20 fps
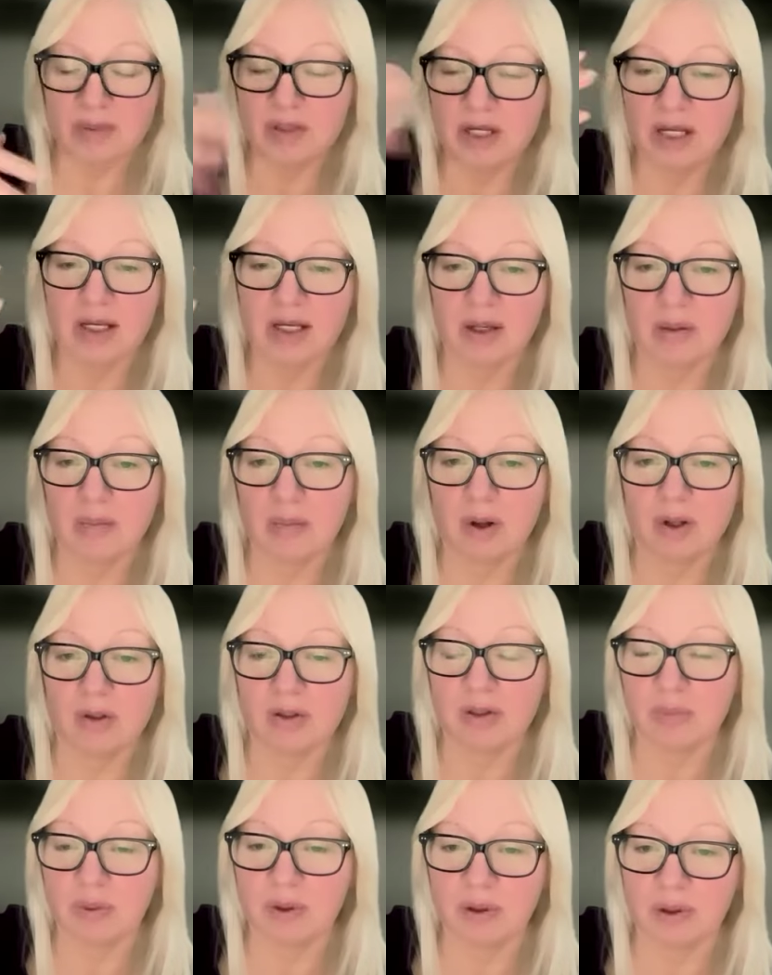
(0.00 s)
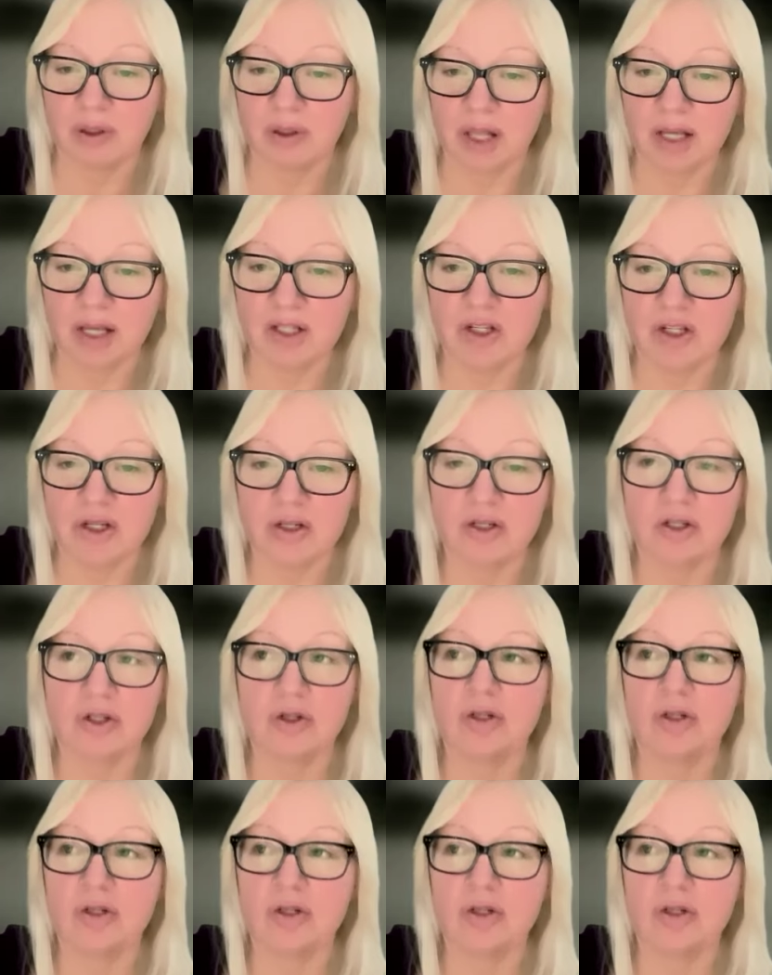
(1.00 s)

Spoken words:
taking multiple collections,